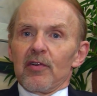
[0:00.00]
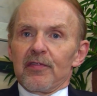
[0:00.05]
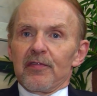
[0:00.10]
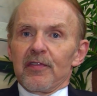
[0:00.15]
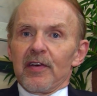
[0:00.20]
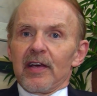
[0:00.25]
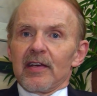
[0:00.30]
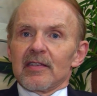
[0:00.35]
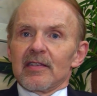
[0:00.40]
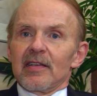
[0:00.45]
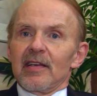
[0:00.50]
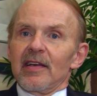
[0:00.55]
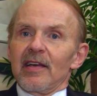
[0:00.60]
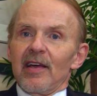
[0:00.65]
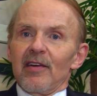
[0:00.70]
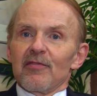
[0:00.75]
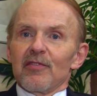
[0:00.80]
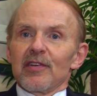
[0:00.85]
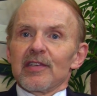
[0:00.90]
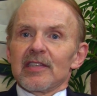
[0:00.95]
effect
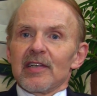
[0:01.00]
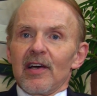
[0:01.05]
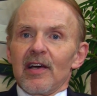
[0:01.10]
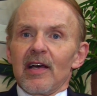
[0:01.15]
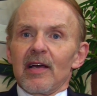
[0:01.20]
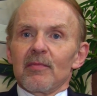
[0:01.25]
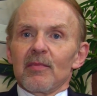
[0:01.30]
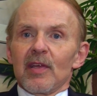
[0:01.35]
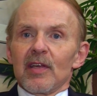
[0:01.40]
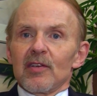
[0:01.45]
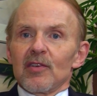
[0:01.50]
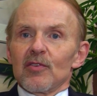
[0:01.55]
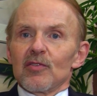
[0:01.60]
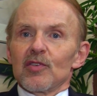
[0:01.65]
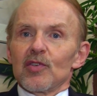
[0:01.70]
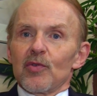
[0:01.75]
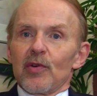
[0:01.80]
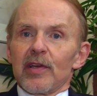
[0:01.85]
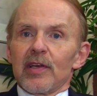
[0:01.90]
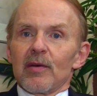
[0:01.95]
every time that you're
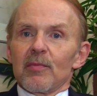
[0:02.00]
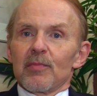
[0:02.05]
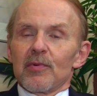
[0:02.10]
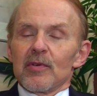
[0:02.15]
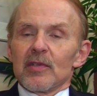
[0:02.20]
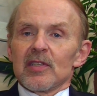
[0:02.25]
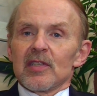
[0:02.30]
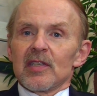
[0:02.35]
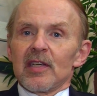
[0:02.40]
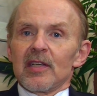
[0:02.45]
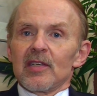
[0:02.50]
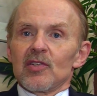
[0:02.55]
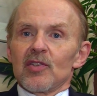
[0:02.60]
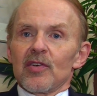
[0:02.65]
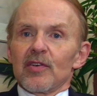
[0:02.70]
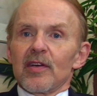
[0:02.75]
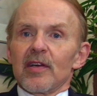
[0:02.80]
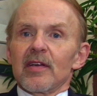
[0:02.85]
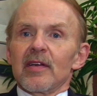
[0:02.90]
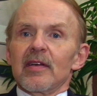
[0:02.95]
doing a
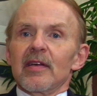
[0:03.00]
procedure,